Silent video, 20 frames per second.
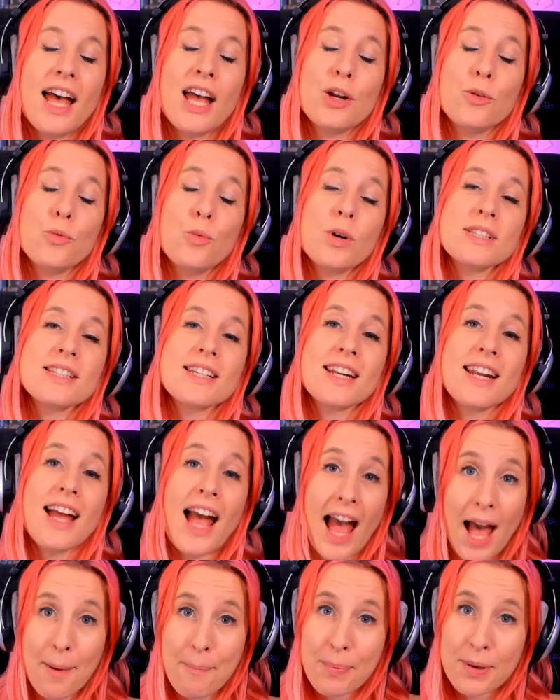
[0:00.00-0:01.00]
and what's gonna
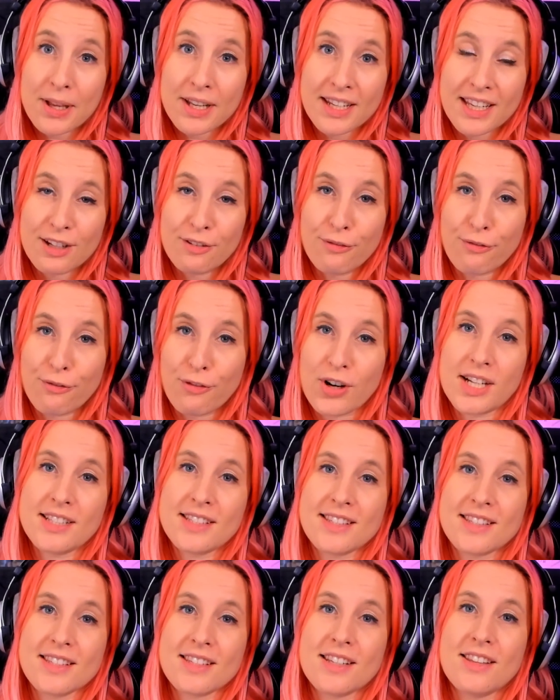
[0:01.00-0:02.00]
happen in
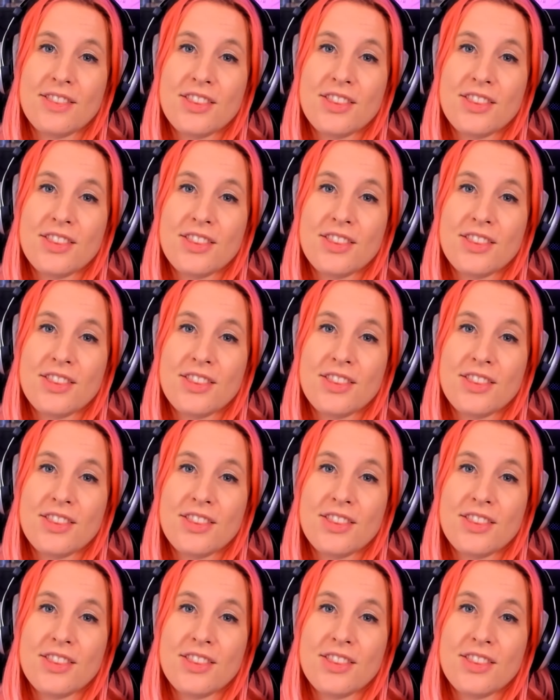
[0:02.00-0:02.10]
France